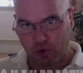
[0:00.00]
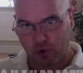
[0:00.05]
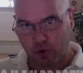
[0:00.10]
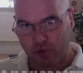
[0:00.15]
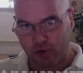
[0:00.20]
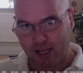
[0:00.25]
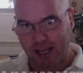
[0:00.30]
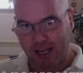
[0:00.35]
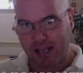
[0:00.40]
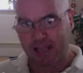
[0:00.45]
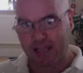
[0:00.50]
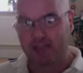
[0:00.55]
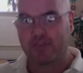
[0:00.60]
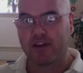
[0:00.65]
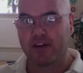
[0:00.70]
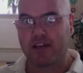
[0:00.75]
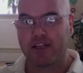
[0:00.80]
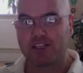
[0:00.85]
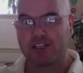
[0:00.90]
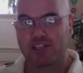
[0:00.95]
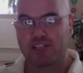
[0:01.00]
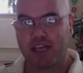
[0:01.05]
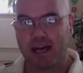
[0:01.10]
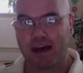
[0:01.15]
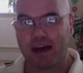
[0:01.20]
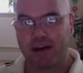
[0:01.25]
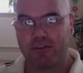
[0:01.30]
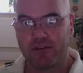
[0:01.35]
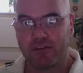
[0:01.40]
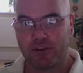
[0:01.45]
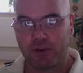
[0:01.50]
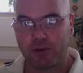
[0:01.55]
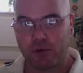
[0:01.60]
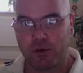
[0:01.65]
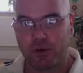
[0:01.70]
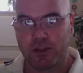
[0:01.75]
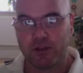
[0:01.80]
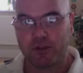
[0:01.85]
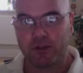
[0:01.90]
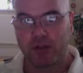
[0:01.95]
all the negative energy out of you
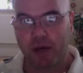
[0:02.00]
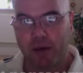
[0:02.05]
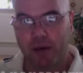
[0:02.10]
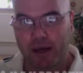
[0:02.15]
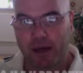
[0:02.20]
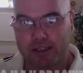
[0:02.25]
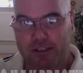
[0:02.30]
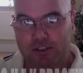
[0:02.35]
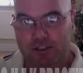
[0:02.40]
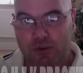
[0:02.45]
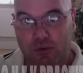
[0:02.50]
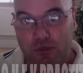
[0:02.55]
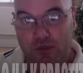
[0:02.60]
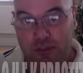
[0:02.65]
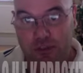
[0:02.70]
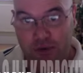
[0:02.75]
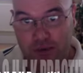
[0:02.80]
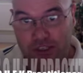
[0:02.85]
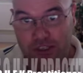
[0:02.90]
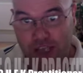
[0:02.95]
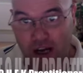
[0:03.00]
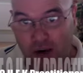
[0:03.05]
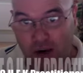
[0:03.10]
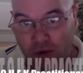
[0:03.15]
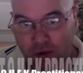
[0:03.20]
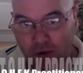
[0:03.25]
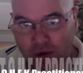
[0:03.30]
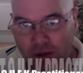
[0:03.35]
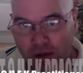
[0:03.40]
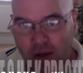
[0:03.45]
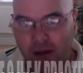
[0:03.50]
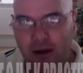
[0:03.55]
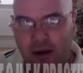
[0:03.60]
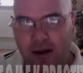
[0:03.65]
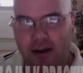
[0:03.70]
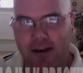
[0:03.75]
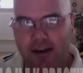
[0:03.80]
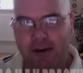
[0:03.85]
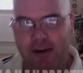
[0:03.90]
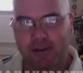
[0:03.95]
when you know how to talk to your soul. I
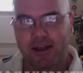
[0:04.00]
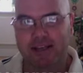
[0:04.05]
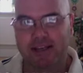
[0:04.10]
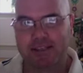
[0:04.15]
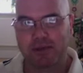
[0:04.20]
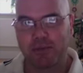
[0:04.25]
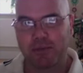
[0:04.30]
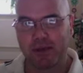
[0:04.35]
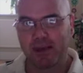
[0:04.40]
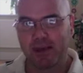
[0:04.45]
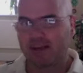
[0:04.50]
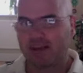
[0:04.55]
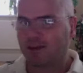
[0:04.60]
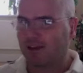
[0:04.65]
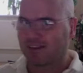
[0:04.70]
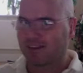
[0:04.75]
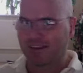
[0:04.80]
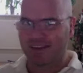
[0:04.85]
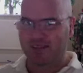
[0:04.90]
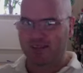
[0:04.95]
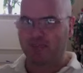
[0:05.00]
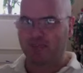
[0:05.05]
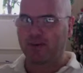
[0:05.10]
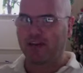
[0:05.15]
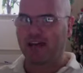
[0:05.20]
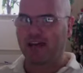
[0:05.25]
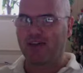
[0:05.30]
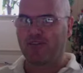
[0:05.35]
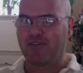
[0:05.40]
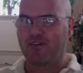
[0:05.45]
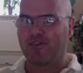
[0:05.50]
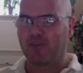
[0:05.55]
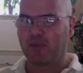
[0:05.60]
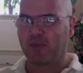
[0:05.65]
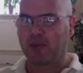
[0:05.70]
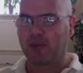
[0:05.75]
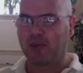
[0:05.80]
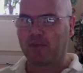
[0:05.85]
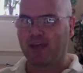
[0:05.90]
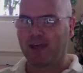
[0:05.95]
know that's a bit deep and heavy for
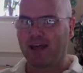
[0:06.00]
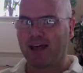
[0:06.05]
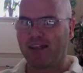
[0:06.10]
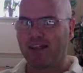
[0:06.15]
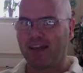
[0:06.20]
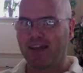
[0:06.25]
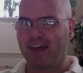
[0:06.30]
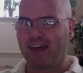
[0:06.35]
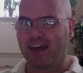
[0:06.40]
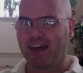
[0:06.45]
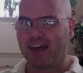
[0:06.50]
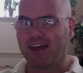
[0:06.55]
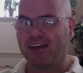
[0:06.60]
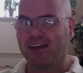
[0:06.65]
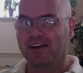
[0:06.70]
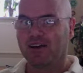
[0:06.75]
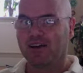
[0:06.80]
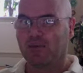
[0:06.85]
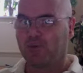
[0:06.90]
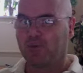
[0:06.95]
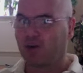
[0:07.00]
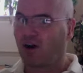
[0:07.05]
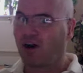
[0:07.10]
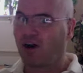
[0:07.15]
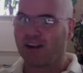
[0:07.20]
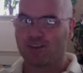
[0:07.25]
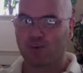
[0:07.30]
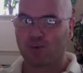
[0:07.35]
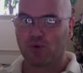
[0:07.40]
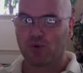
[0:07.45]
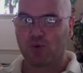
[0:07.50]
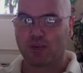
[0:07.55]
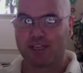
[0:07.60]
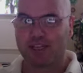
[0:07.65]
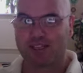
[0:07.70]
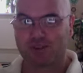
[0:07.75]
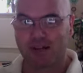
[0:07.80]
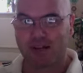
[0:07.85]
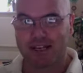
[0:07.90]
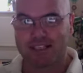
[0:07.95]
people out there, but I do all these
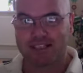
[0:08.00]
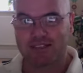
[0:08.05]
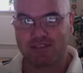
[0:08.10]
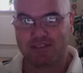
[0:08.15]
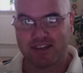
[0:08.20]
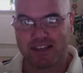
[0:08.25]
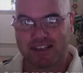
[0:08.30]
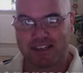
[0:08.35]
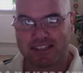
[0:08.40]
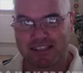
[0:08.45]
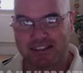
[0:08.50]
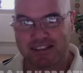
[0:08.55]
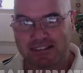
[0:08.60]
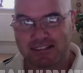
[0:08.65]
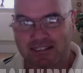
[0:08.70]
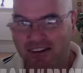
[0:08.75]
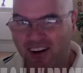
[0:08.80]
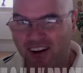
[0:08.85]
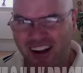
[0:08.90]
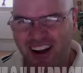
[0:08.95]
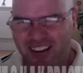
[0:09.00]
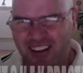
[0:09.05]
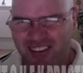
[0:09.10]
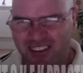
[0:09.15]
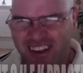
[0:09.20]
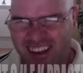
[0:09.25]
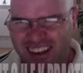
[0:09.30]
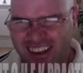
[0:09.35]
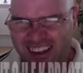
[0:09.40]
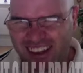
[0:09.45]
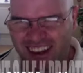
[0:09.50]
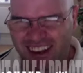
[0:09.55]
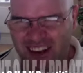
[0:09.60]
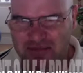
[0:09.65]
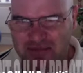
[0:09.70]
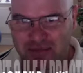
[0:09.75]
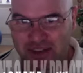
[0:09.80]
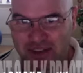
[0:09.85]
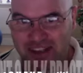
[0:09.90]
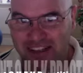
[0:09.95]
crazy things and I love it. I love
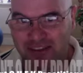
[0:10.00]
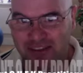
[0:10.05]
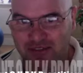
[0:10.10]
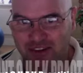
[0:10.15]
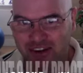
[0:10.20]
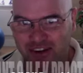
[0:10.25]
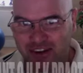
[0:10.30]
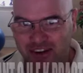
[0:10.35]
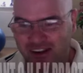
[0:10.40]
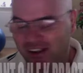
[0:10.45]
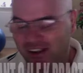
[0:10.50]
being different.